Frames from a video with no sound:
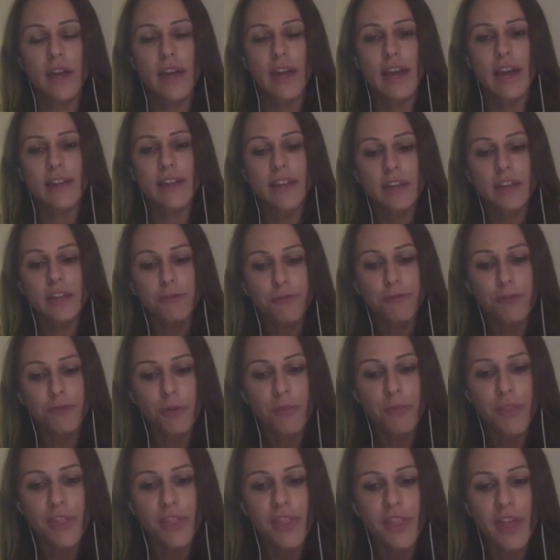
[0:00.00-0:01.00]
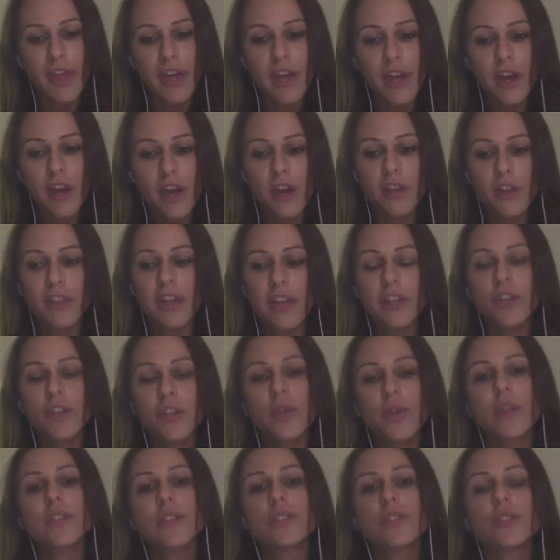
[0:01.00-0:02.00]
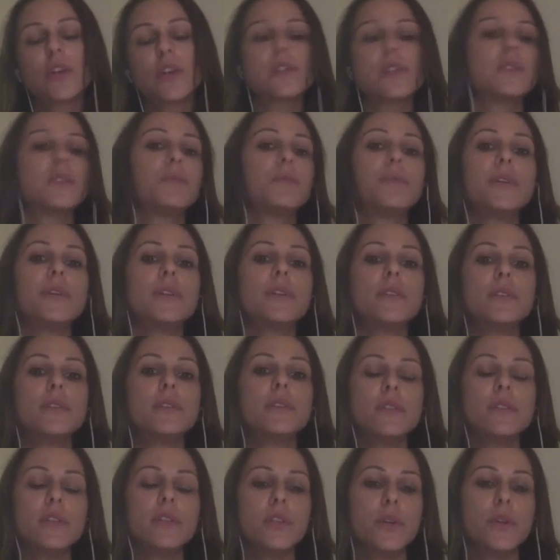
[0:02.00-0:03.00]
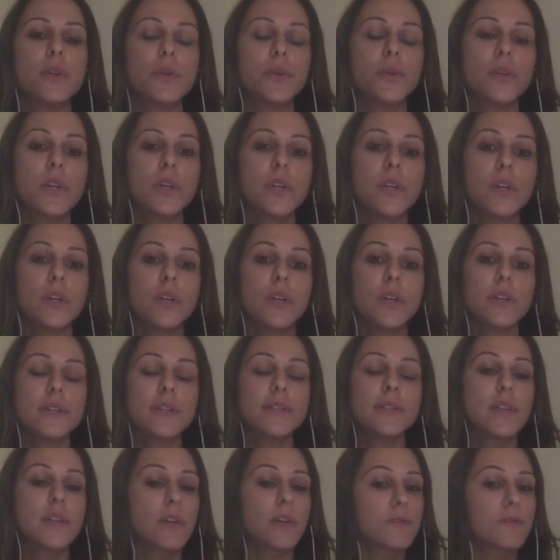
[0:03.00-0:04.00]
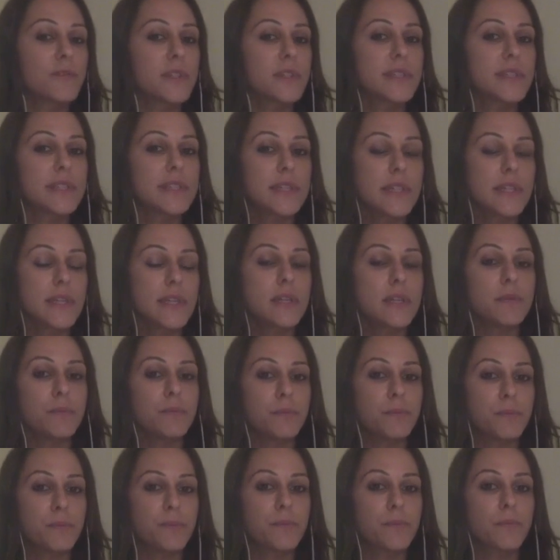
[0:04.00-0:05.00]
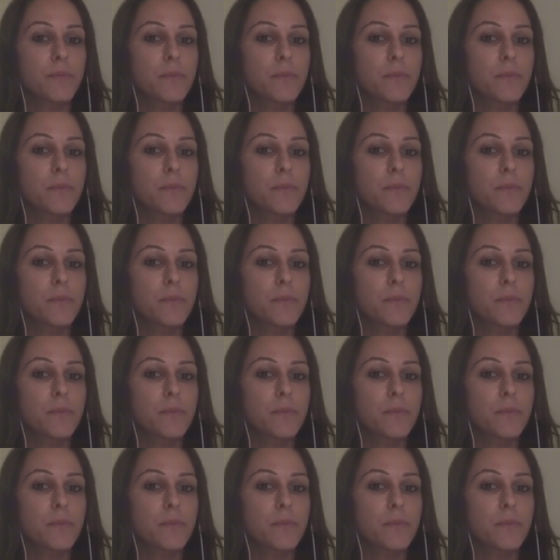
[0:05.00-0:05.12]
And then from there, then you can start to build, self-esteem